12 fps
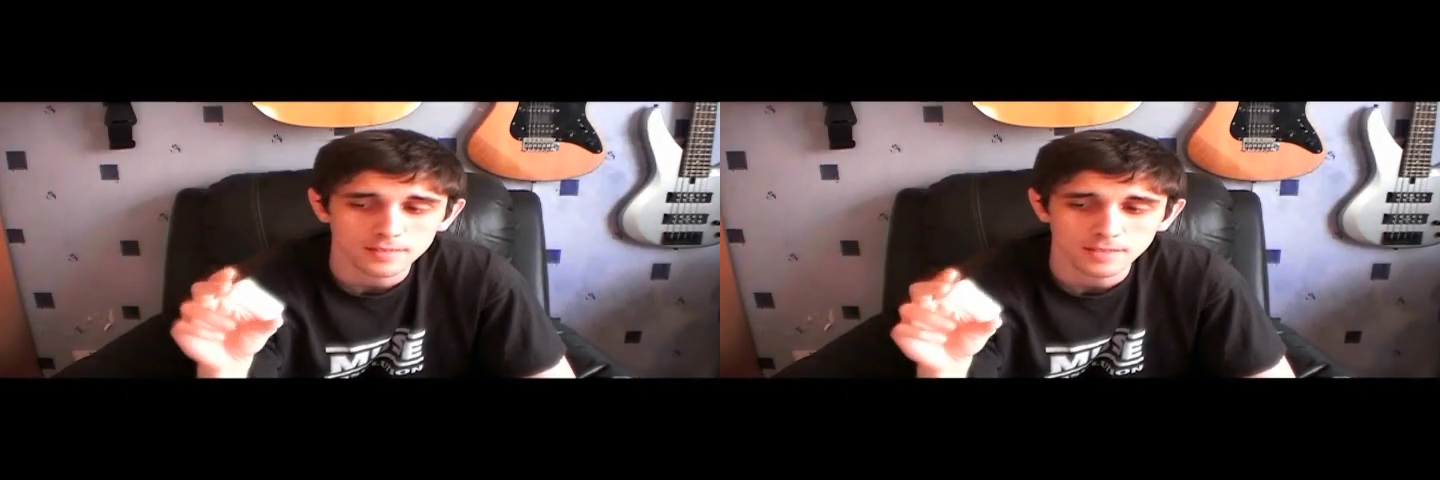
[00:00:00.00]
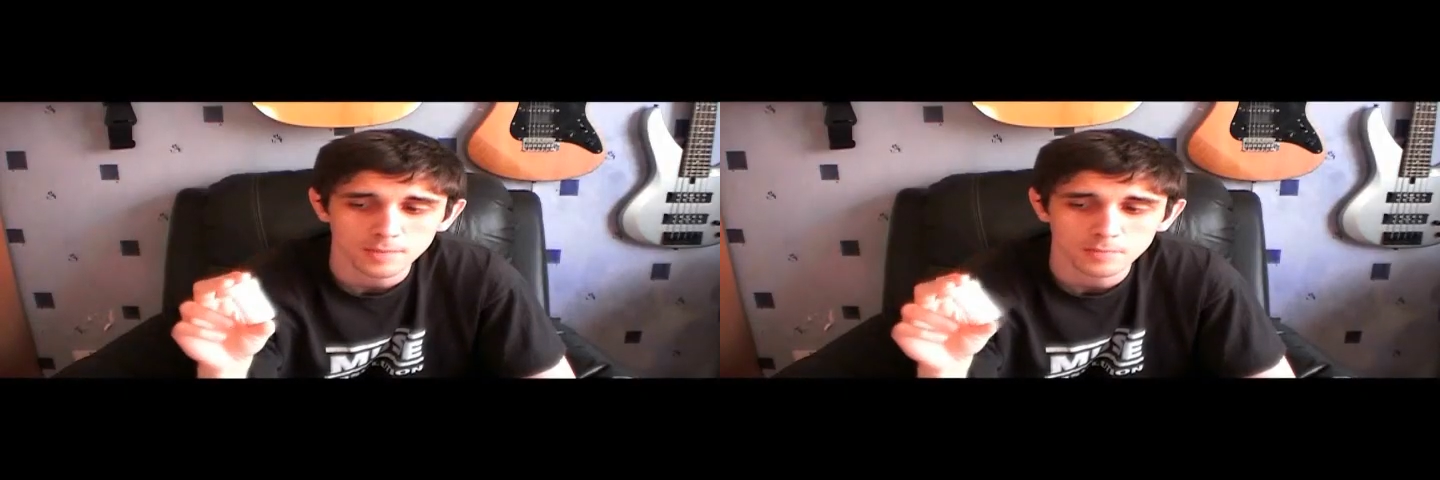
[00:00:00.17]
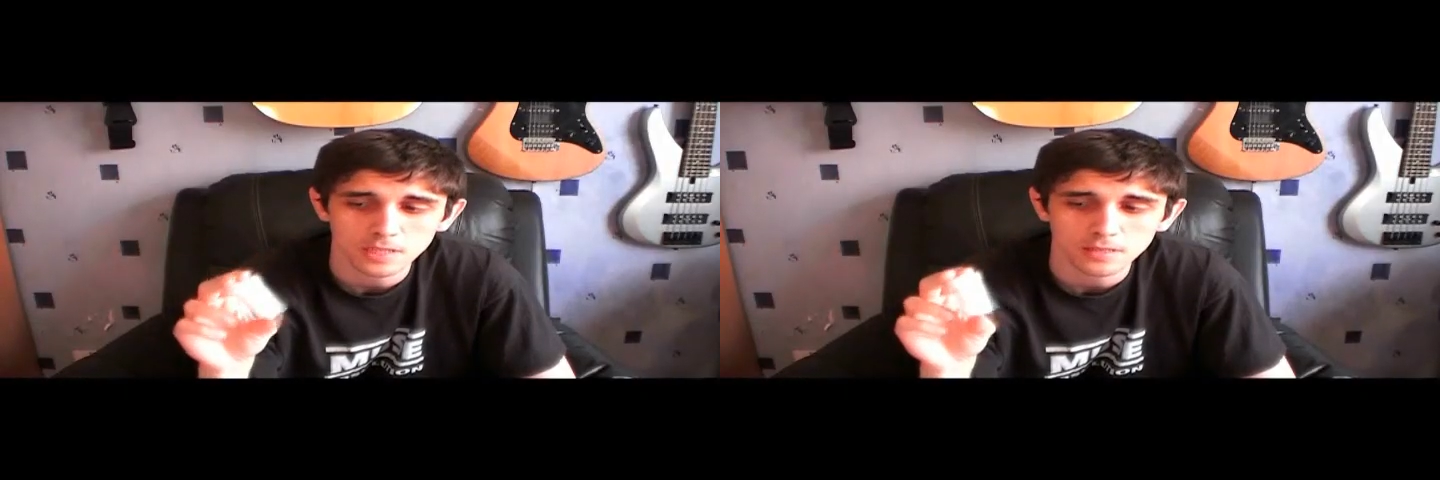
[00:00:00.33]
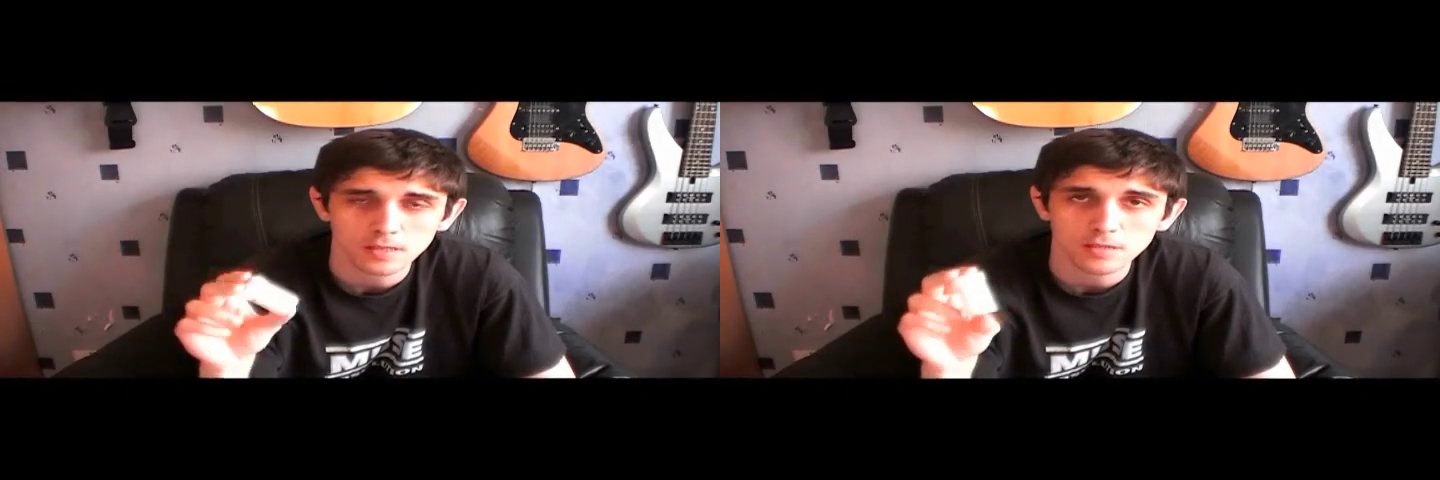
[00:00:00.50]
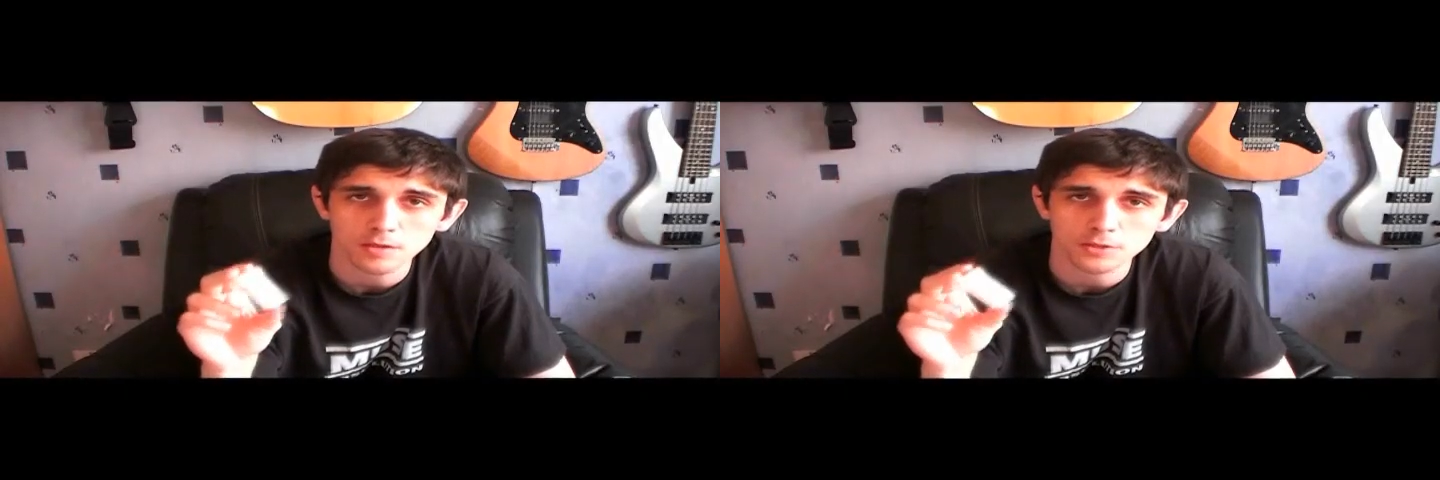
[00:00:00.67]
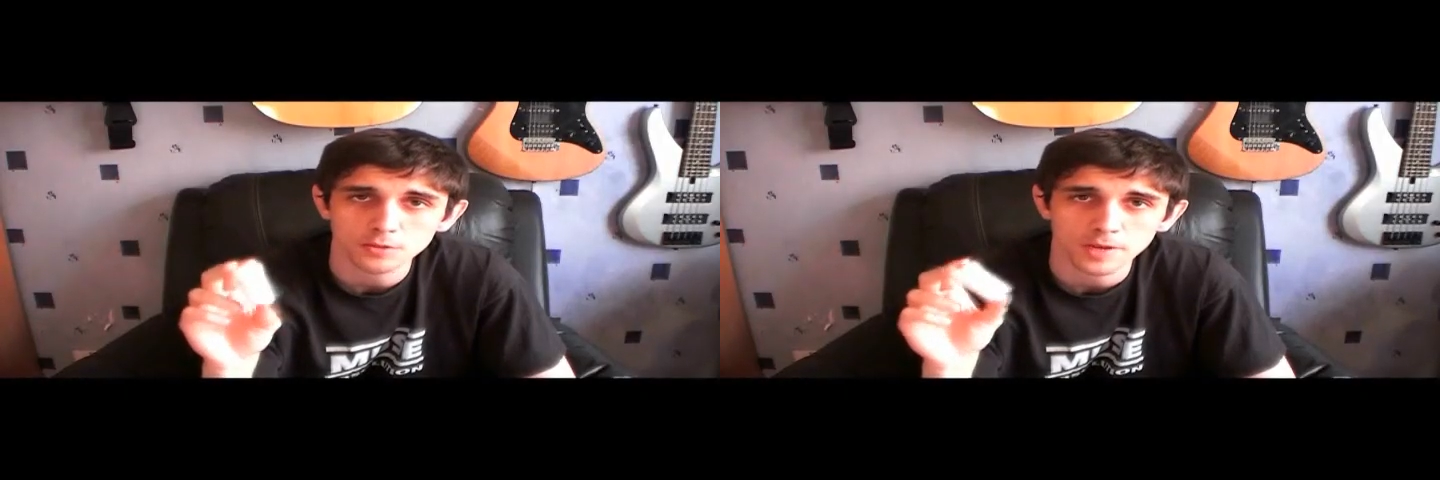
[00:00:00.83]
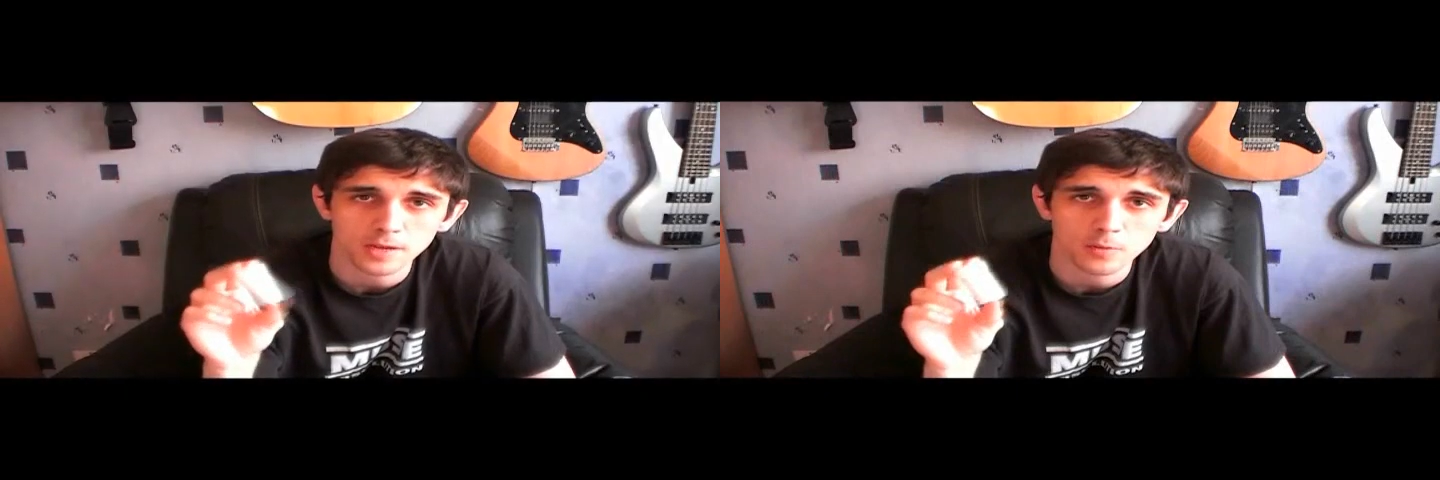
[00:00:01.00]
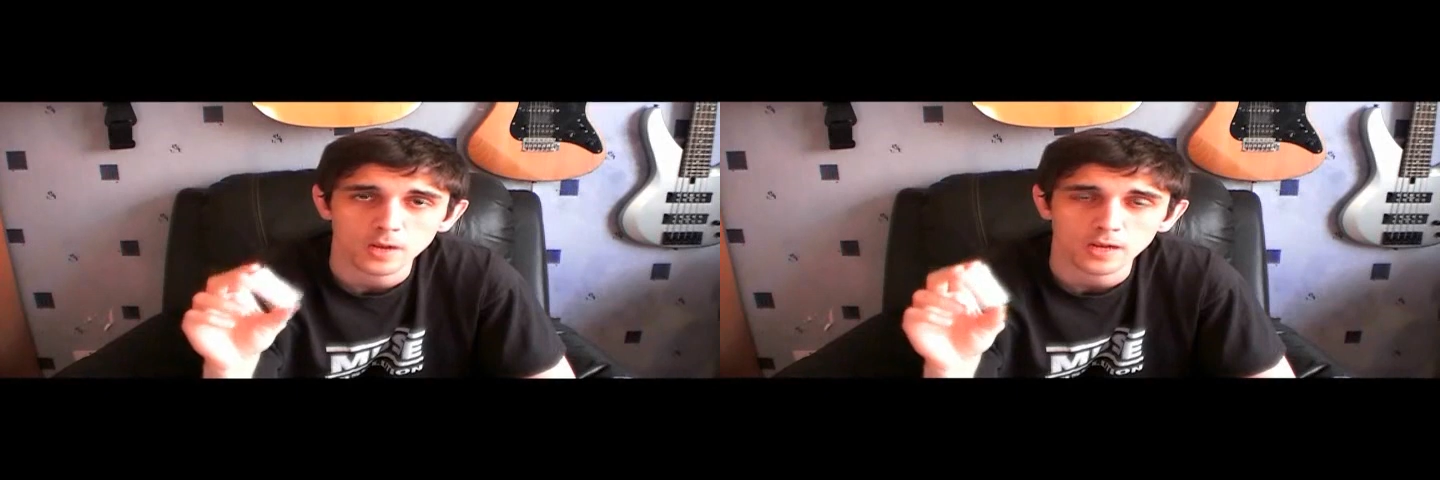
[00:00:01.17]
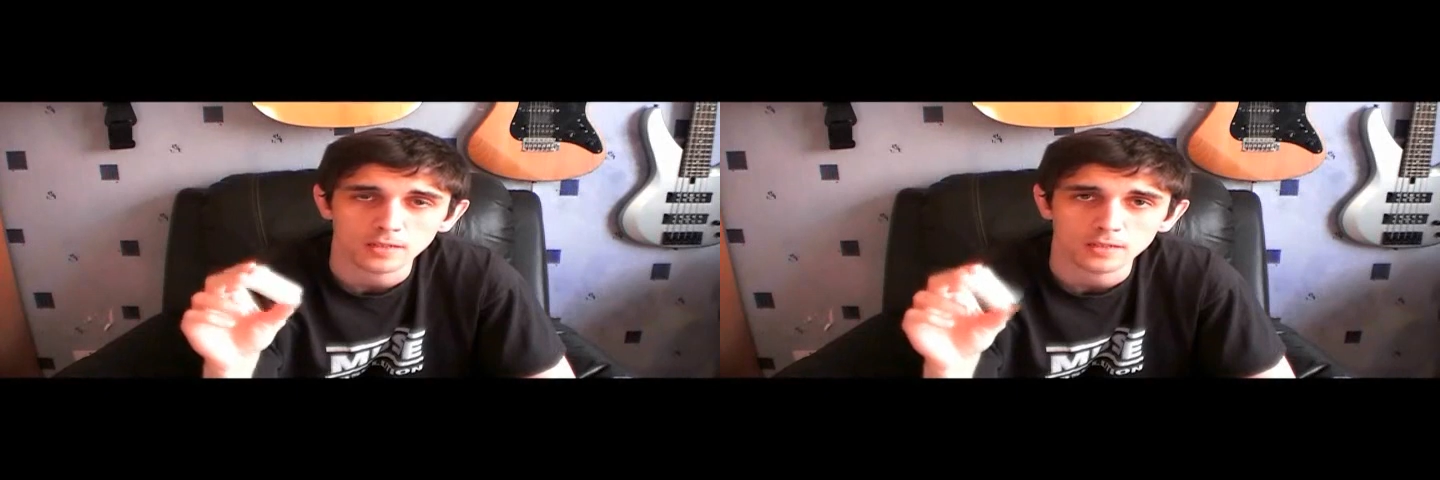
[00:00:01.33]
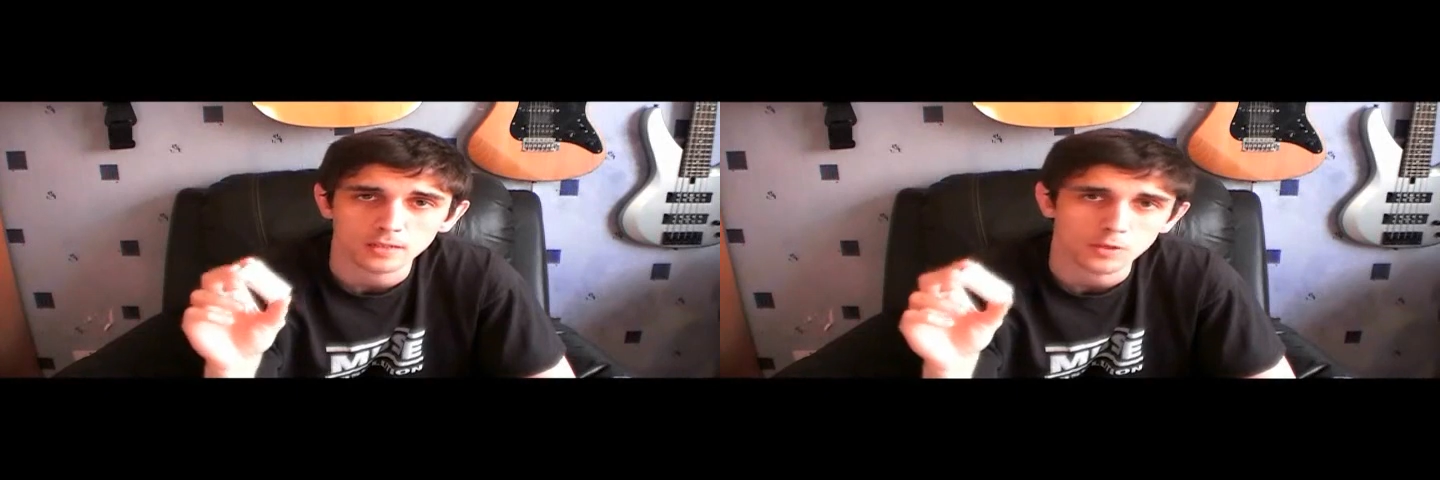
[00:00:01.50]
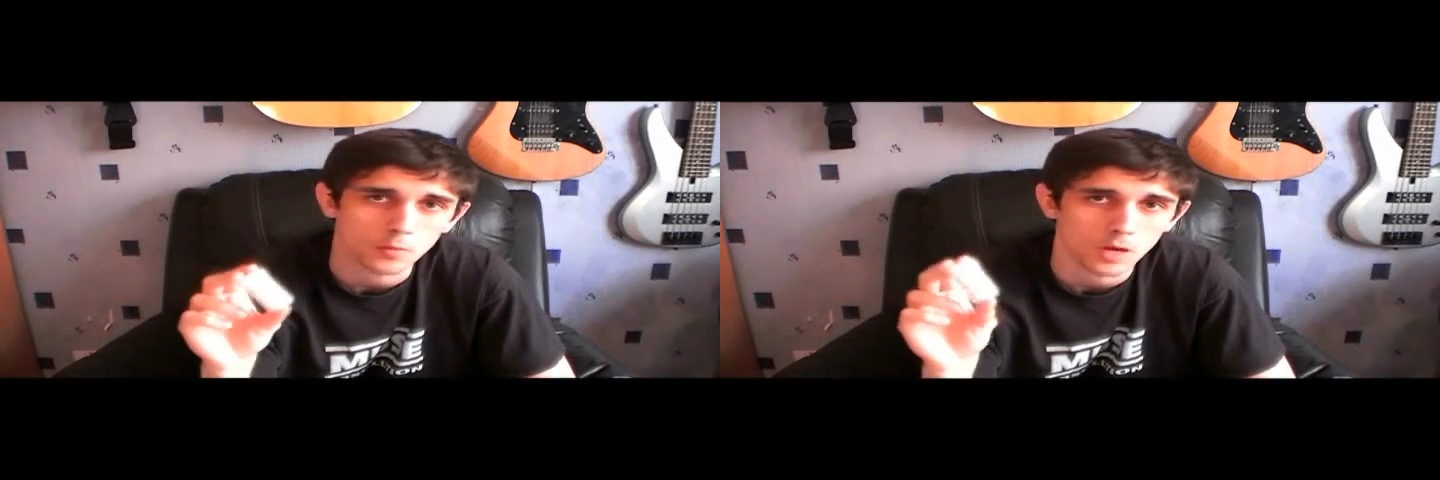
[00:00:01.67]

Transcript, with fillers: I slipped it in your drink while